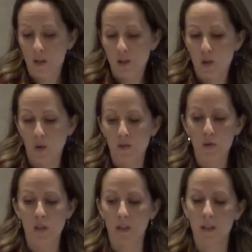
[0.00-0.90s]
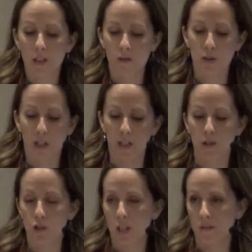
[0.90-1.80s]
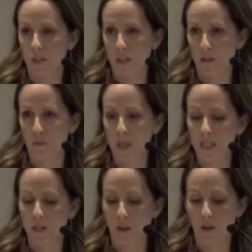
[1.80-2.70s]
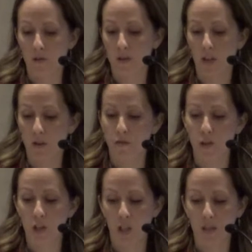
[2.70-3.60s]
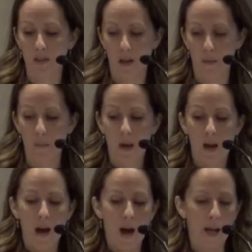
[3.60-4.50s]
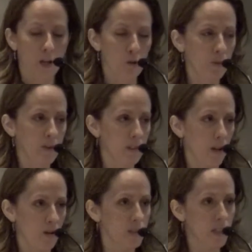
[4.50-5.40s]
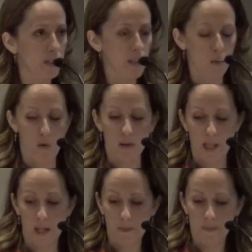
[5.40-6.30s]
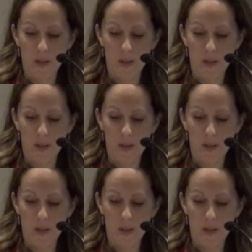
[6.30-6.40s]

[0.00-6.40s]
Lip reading: So if you suddenly give your kid a GFCF pizza or dairy-free cheese sub, I can almost guarantee that they won't like it.